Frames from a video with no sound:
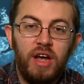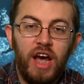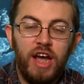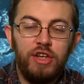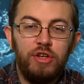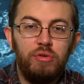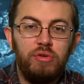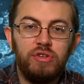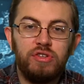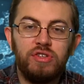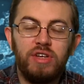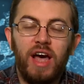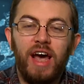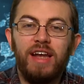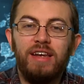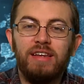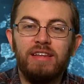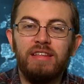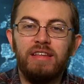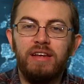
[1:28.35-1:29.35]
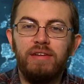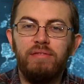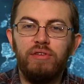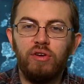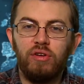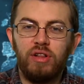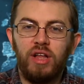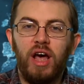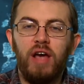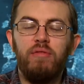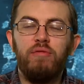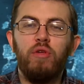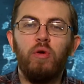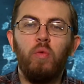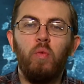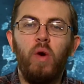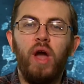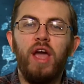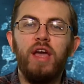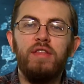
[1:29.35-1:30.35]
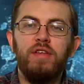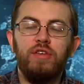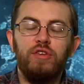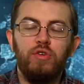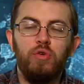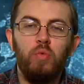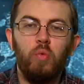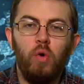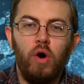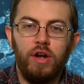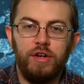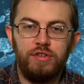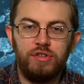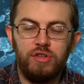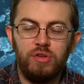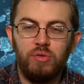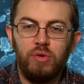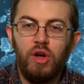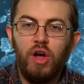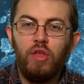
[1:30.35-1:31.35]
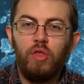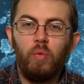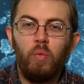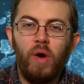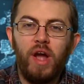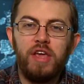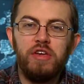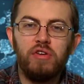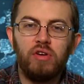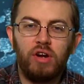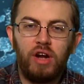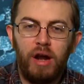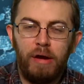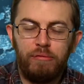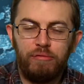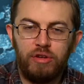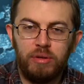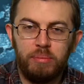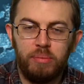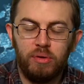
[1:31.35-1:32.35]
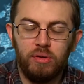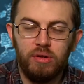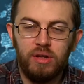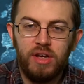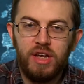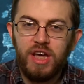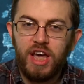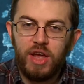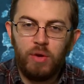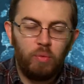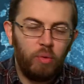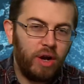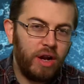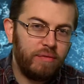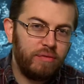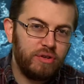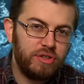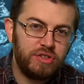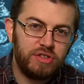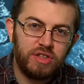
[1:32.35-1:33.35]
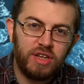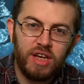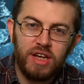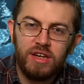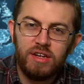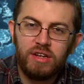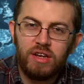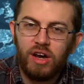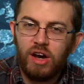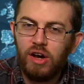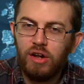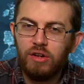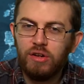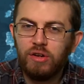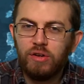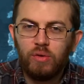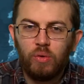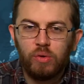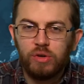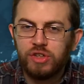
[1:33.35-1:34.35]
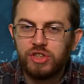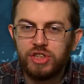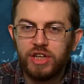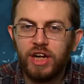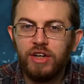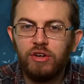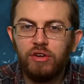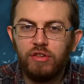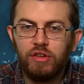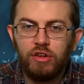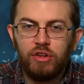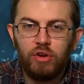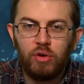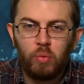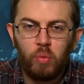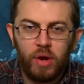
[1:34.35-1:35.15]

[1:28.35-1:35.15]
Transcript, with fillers: And you decide to live your life the way that you want to, the way you're comfortable, in whatever skin color or gender that you're